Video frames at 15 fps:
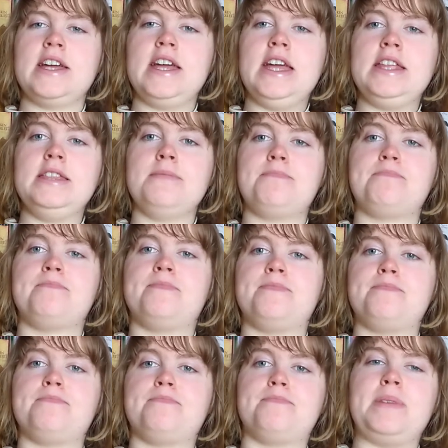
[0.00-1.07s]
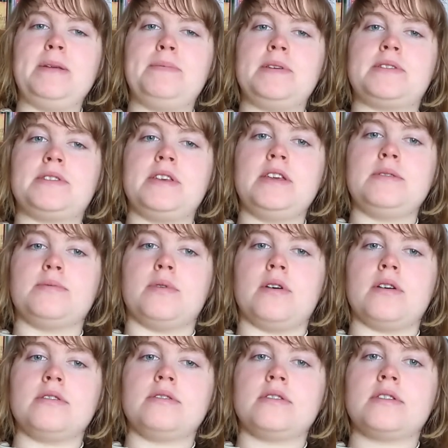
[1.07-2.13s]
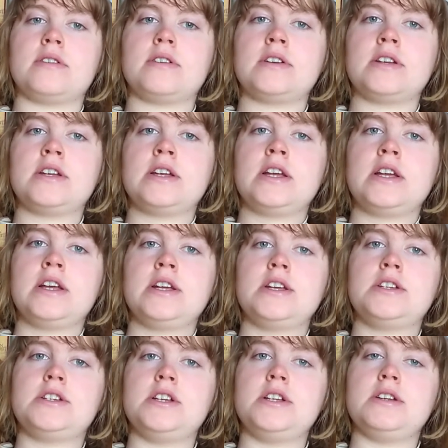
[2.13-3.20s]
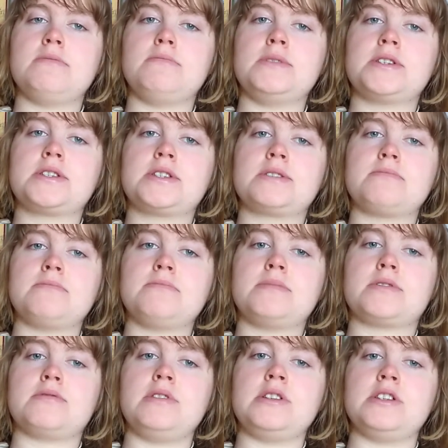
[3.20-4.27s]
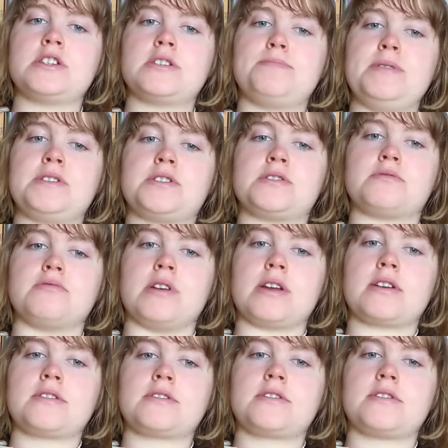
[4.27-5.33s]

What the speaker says: In the BBC one, Miss McCready is a bit strict.